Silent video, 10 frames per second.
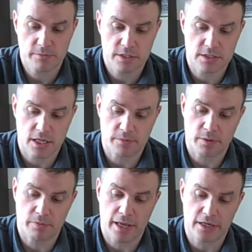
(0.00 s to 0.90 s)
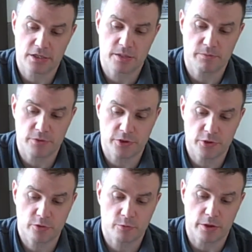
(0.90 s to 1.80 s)
because I'm the black sheep with the
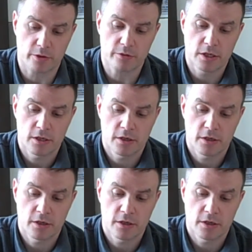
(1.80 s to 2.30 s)
youth record